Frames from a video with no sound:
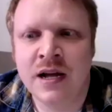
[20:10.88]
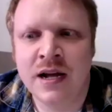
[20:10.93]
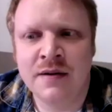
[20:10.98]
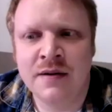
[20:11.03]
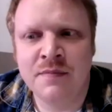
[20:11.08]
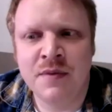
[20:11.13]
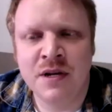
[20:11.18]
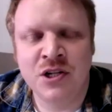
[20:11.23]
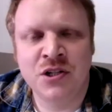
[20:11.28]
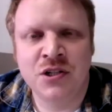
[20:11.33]

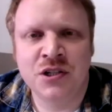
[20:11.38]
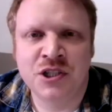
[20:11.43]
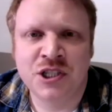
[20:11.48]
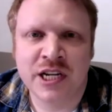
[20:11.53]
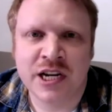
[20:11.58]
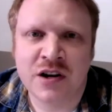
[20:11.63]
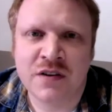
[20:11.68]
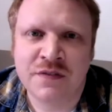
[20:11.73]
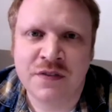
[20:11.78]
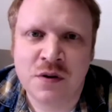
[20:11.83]
Make sure to check
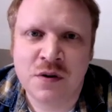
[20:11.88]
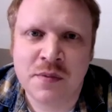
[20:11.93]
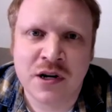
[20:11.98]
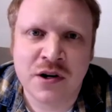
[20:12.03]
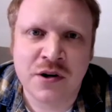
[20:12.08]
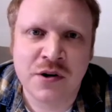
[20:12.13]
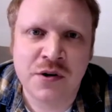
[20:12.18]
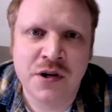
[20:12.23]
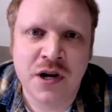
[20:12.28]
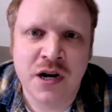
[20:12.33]
out
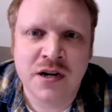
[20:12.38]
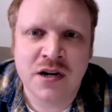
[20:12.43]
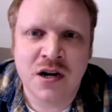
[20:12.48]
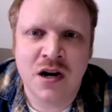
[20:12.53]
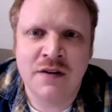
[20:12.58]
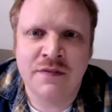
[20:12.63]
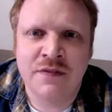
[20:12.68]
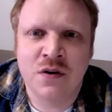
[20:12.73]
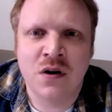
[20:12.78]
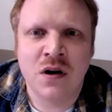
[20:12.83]

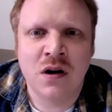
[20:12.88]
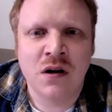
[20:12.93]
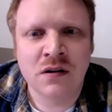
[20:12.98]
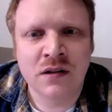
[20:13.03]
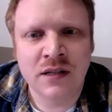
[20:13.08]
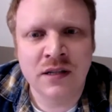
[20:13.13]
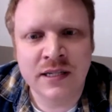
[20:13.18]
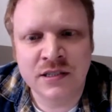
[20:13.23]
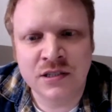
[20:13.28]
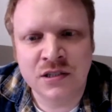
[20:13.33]
filmmakeru.com for all our
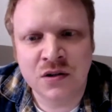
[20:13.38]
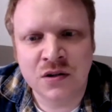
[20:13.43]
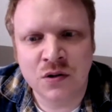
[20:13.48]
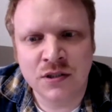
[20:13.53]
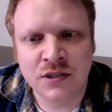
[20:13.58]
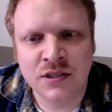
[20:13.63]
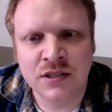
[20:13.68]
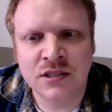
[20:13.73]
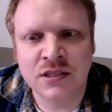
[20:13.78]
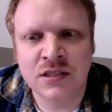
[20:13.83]
latest
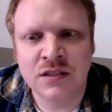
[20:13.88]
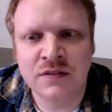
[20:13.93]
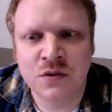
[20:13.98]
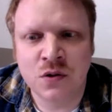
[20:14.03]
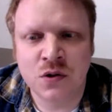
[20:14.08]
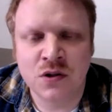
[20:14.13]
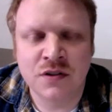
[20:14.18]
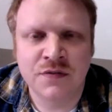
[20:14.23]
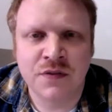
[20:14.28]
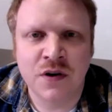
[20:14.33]
courses. And of
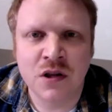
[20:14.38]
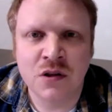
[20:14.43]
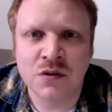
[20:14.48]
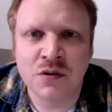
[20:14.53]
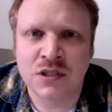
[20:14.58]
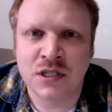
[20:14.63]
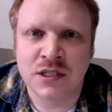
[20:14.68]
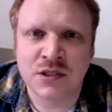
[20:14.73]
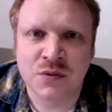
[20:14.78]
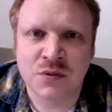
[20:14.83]
course, follow
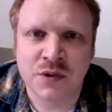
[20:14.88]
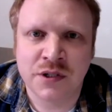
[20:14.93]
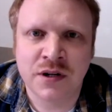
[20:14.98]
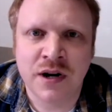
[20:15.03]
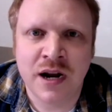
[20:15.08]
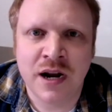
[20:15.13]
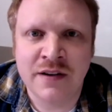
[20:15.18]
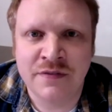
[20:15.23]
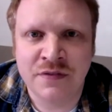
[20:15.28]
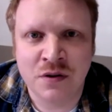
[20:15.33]
us on Twitter
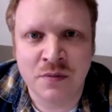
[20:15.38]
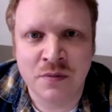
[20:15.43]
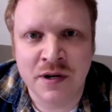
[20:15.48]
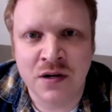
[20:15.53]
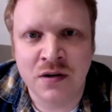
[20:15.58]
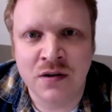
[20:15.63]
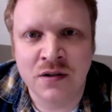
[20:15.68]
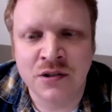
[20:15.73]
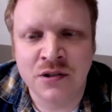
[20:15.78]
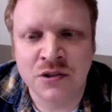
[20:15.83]
at
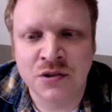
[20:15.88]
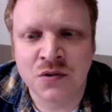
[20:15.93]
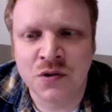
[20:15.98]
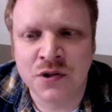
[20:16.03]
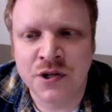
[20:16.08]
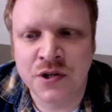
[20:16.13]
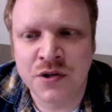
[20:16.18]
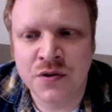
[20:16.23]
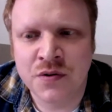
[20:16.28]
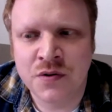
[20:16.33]

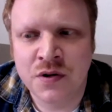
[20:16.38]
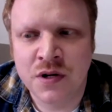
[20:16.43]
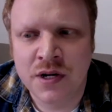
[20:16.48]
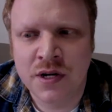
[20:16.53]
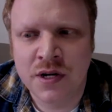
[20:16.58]
filmmaker_U.